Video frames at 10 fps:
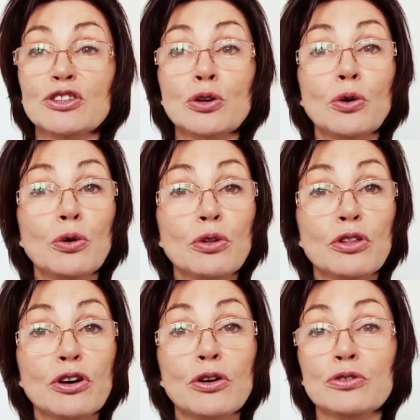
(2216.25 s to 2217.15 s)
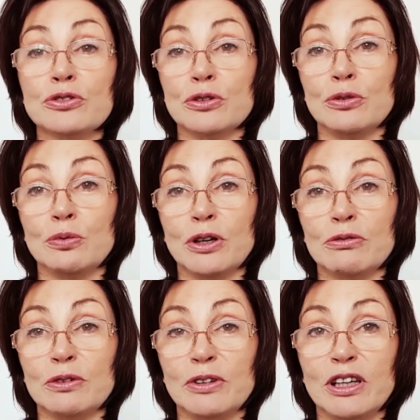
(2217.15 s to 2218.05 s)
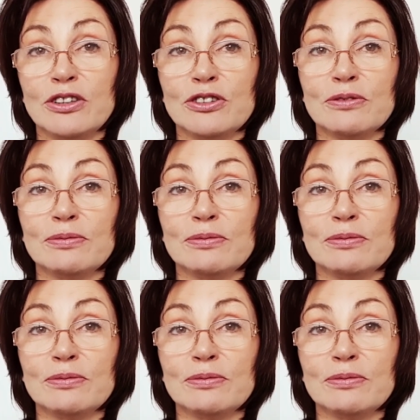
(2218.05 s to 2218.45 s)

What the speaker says: or those who want revenge.